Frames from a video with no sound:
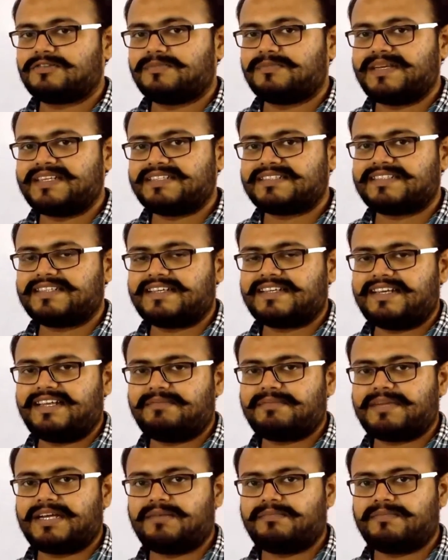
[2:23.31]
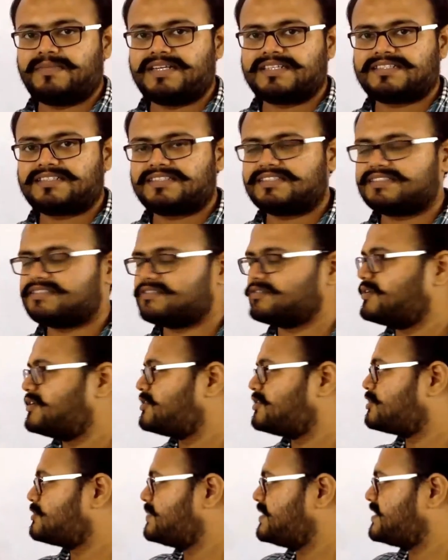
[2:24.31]
basically my mesh is
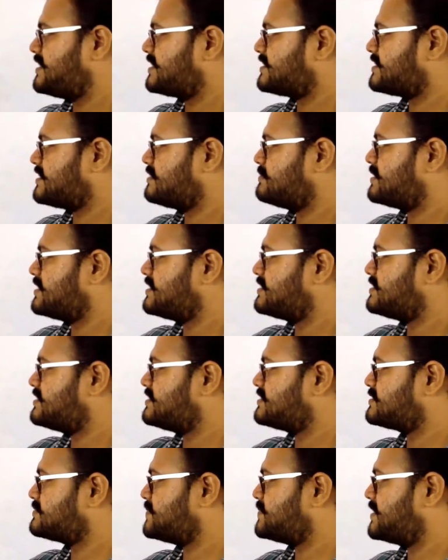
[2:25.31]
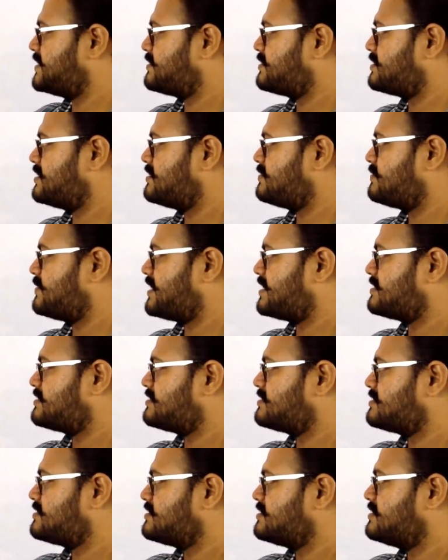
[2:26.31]
going to be nothing but this particular
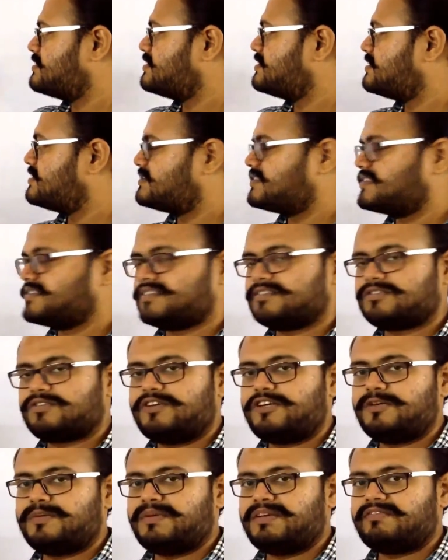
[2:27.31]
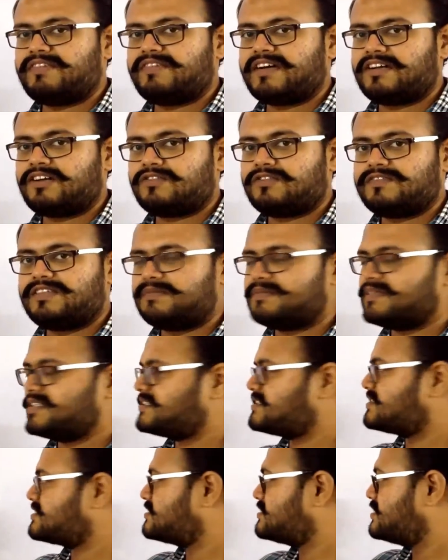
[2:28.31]
one. This is going to be one of the
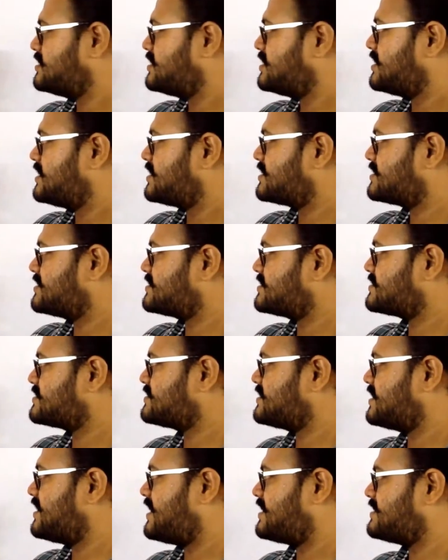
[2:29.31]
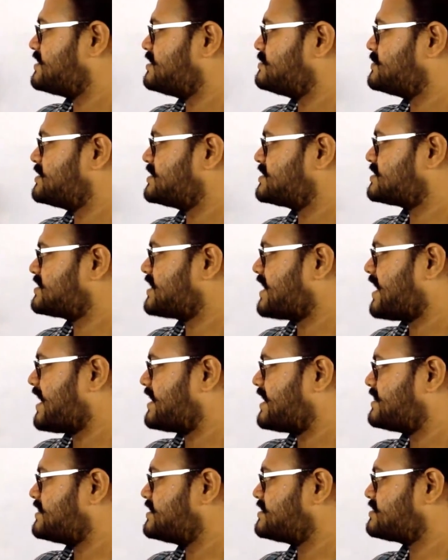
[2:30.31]
mesh, this is the other mesh,
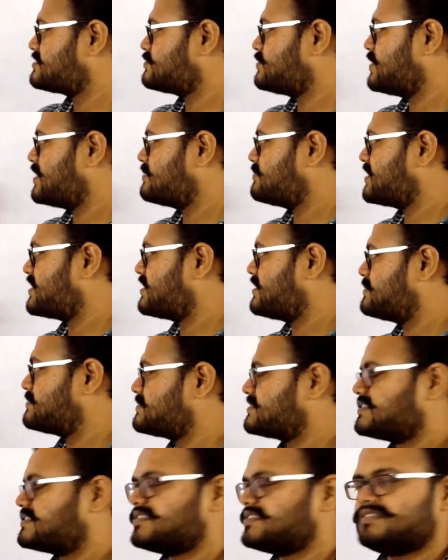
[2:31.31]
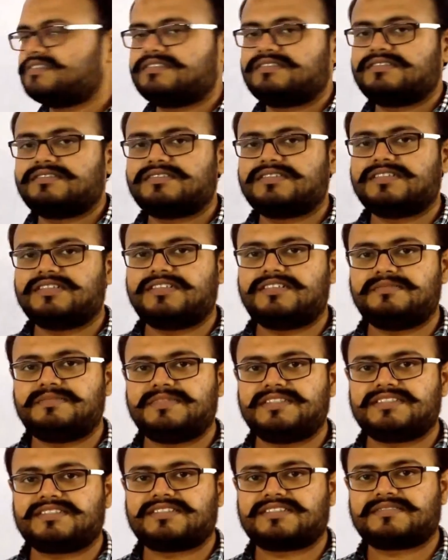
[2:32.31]
and this one becomes the third
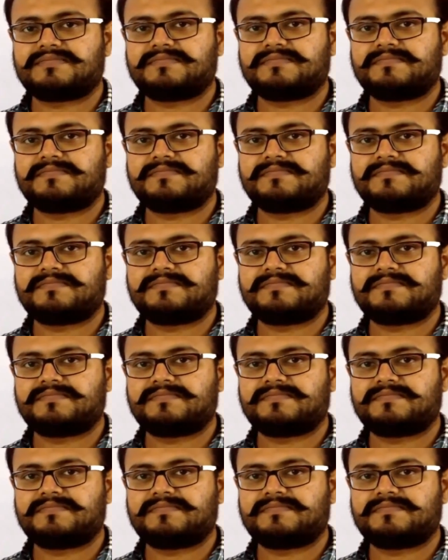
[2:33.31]
mesh.